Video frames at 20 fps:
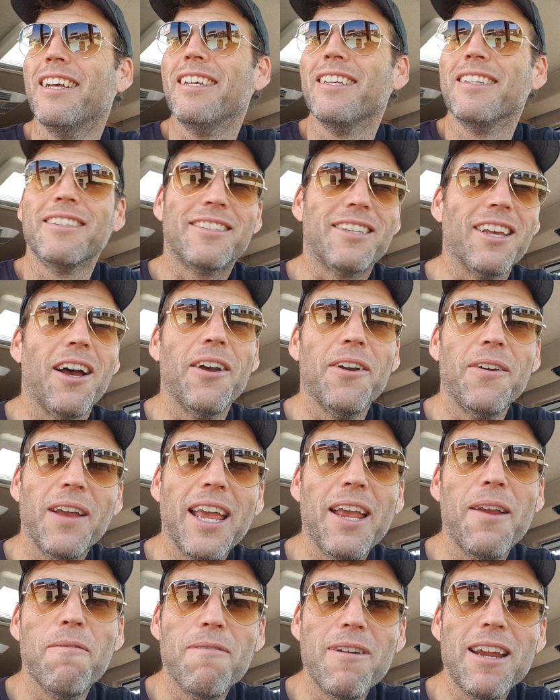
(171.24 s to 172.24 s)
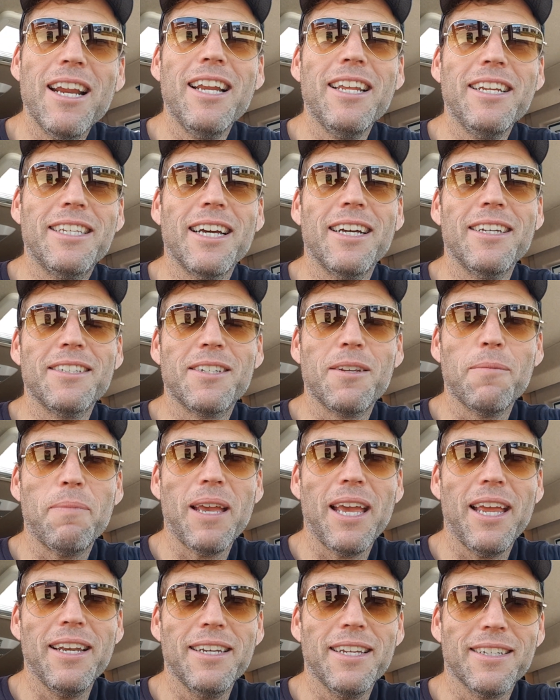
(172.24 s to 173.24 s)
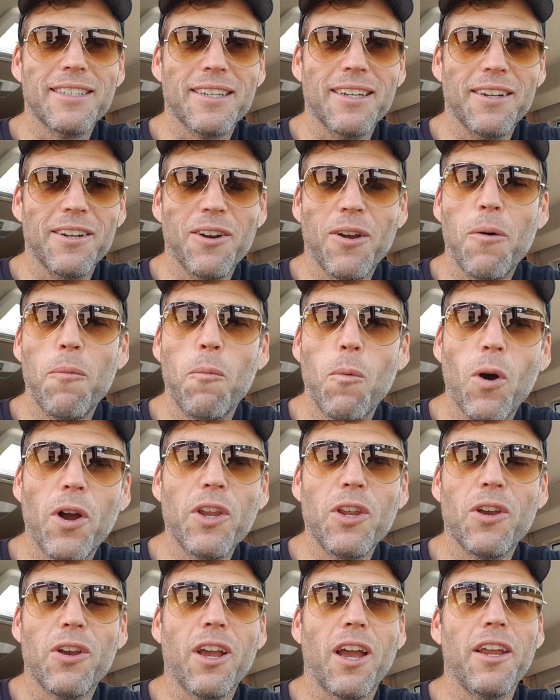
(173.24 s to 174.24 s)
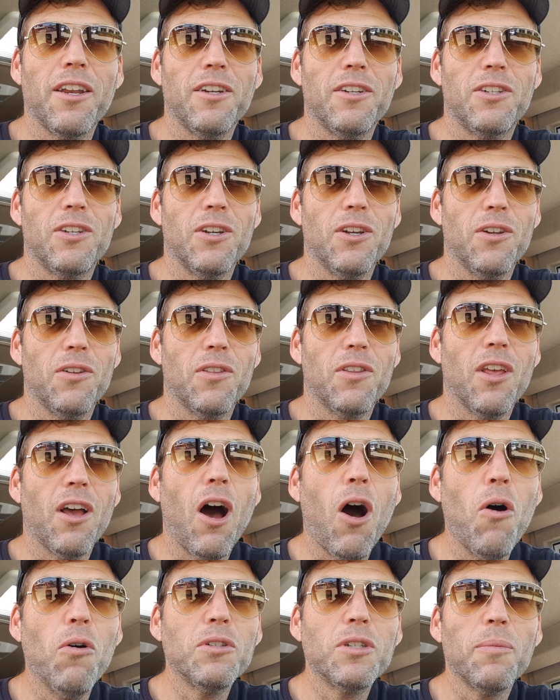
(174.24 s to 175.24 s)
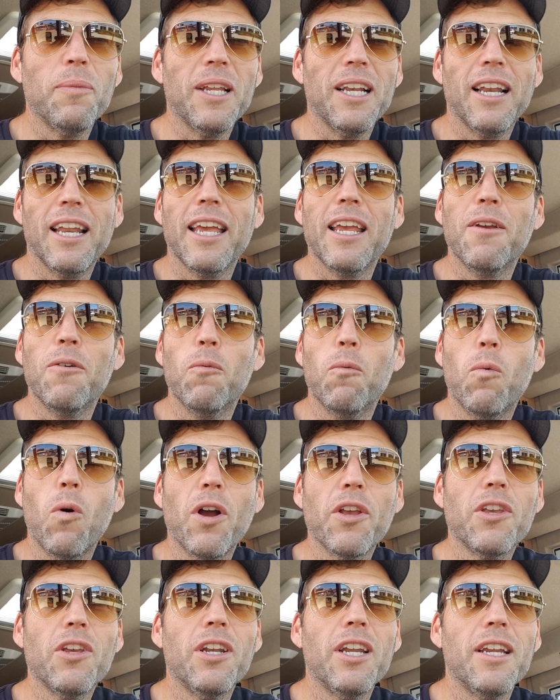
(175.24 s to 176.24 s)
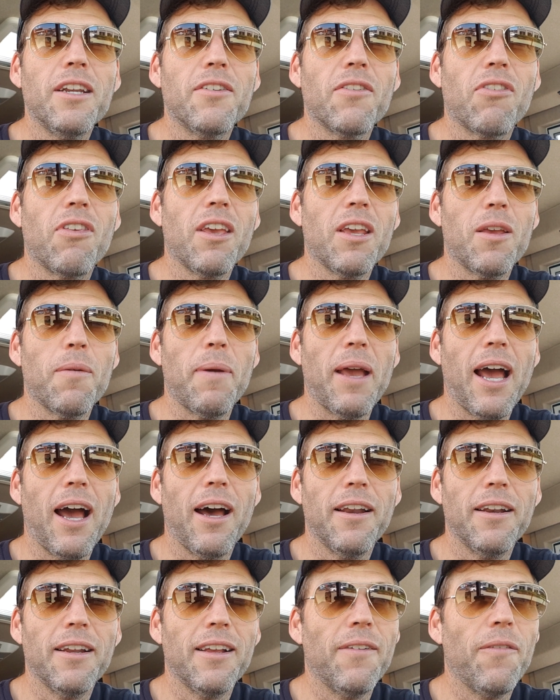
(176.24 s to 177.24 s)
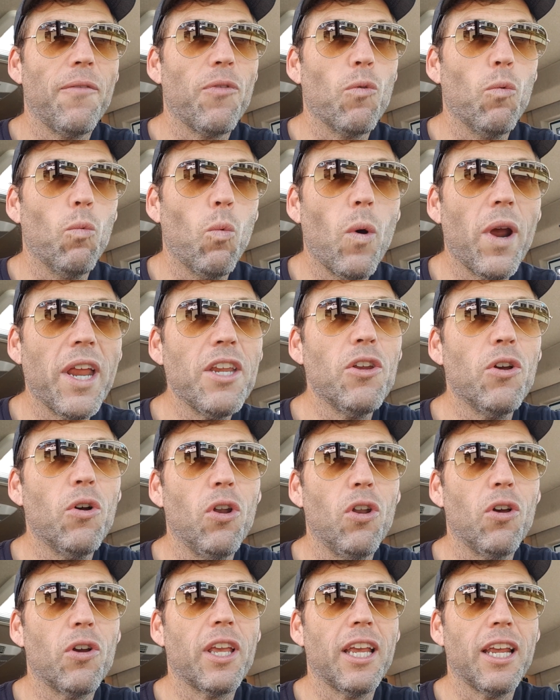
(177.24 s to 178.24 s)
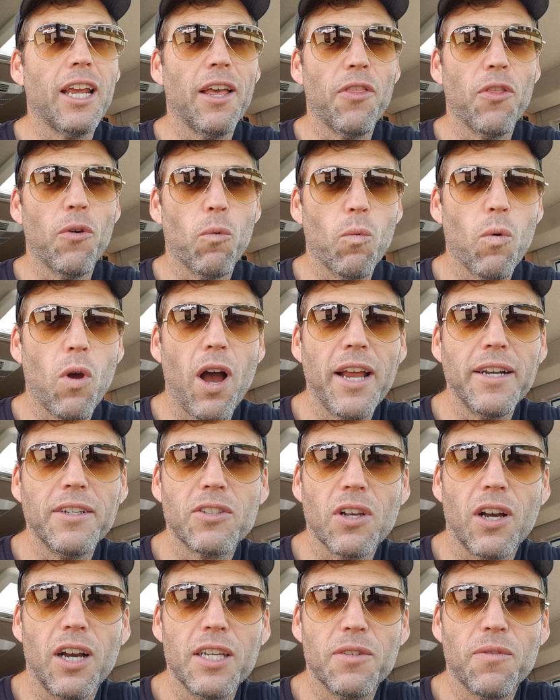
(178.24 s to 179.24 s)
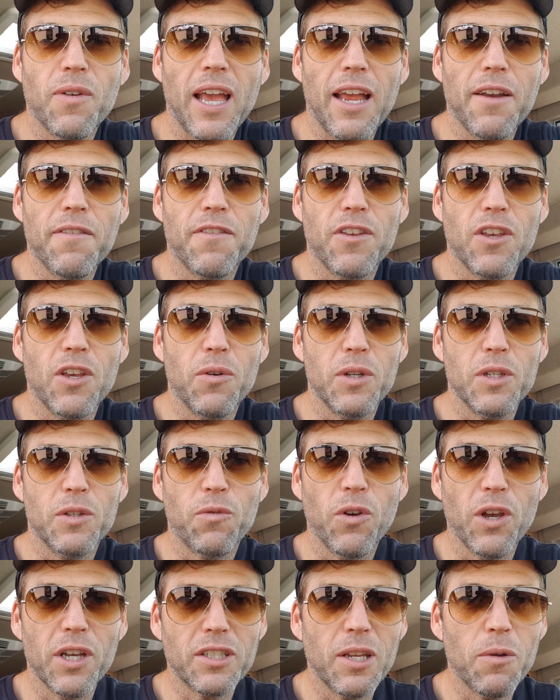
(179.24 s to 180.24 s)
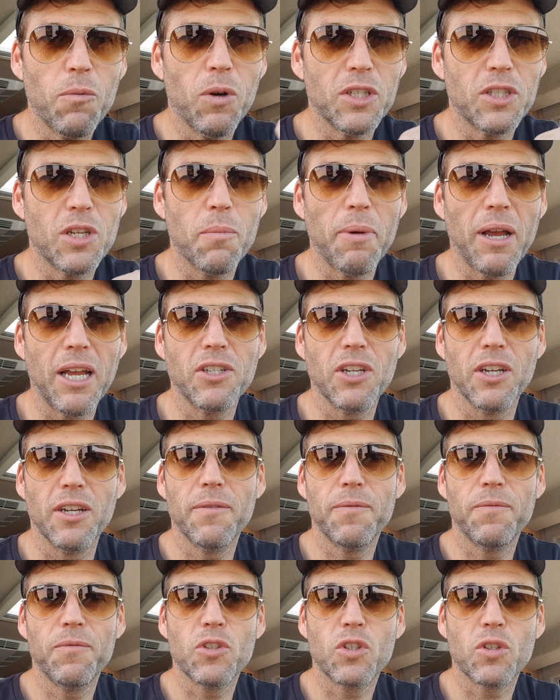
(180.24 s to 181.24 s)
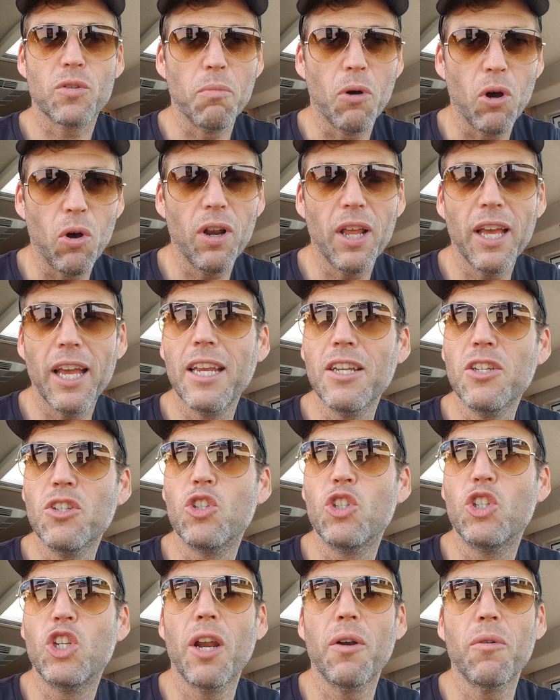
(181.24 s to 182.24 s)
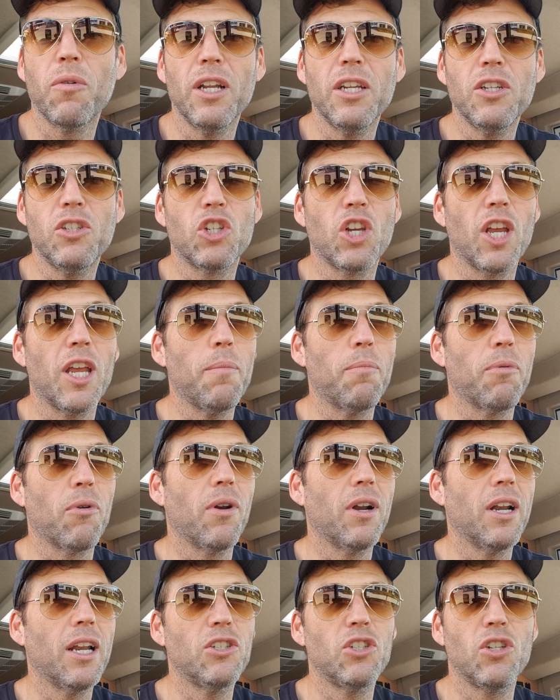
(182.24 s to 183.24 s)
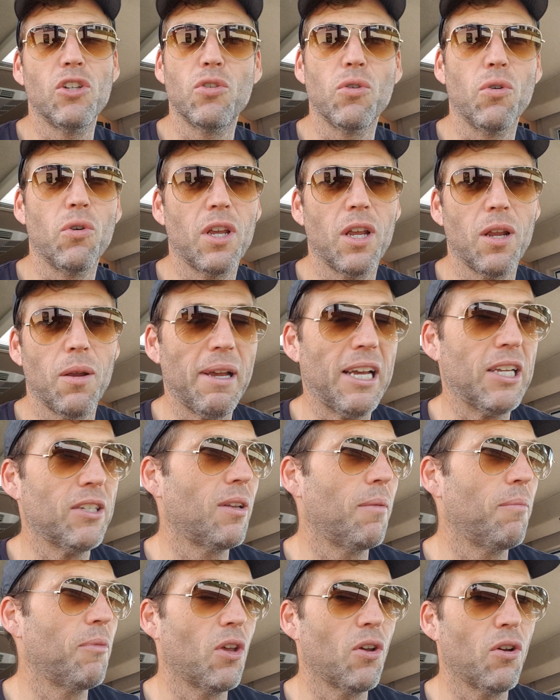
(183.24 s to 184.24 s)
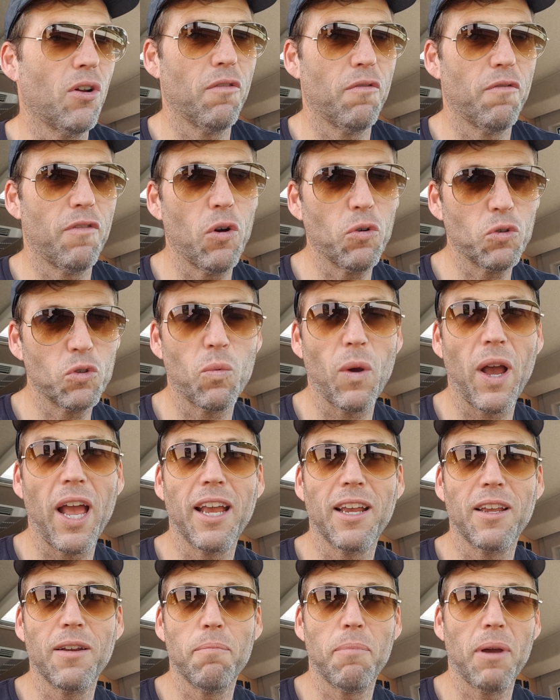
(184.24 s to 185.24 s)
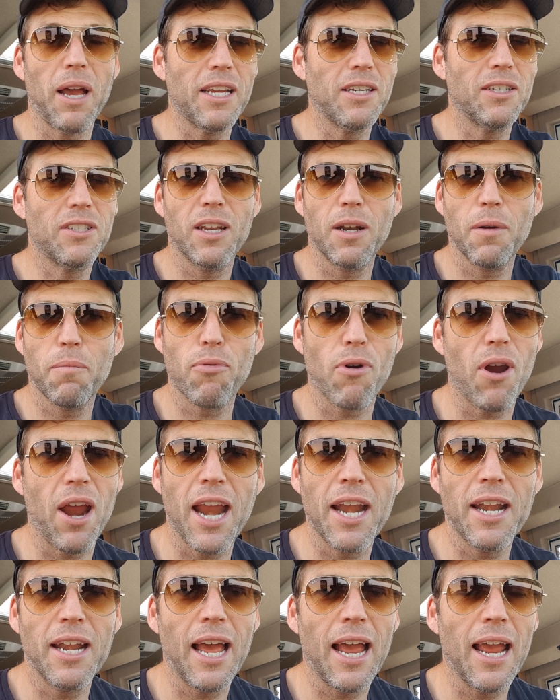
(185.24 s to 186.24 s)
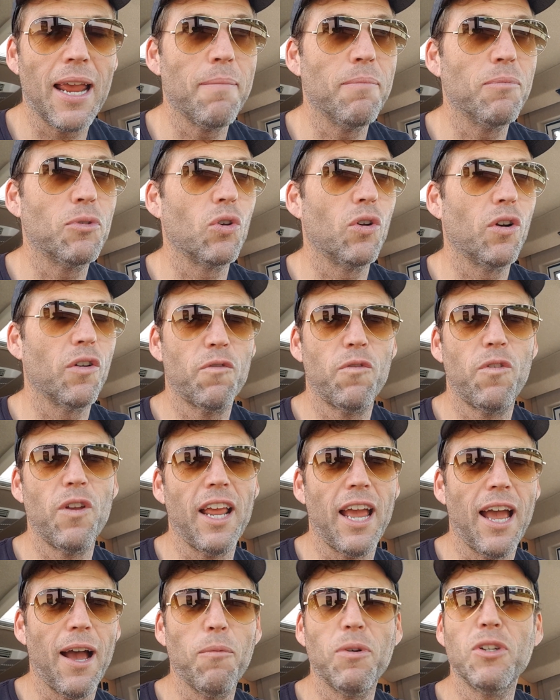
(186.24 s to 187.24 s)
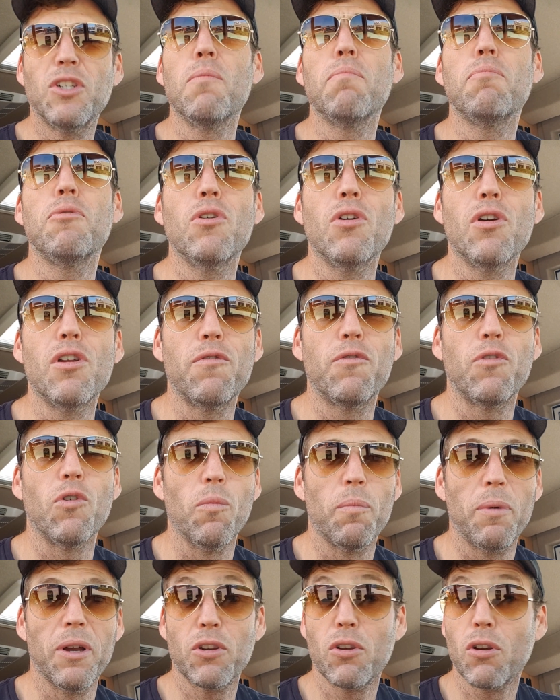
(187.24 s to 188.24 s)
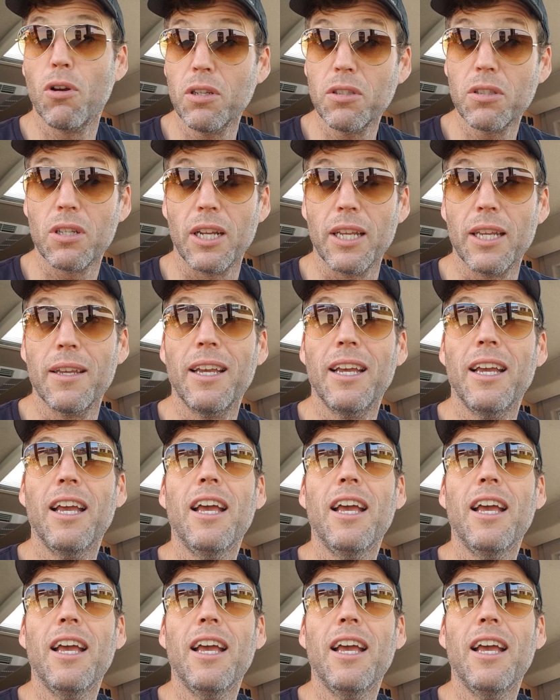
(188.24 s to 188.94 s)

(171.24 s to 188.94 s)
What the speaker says: So it really does depend, doesn't it, on what you're going to do. Ultimately, what you need to think about when you're looking at the right size van for you is, firstly, what's your budget? Smaller is generally cheaper unless you're talking about something Volkswagen base in a brand name sort of fit out, which are beautiful but costly.